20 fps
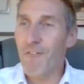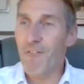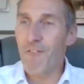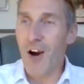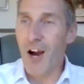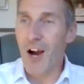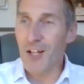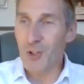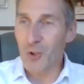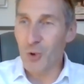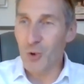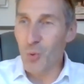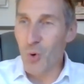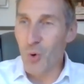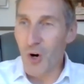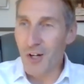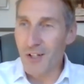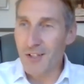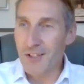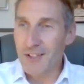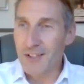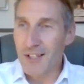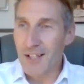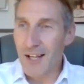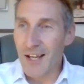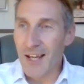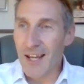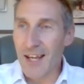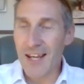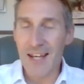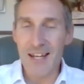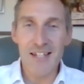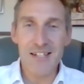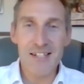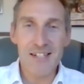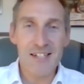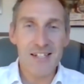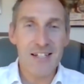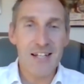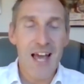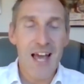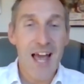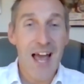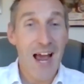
final one is,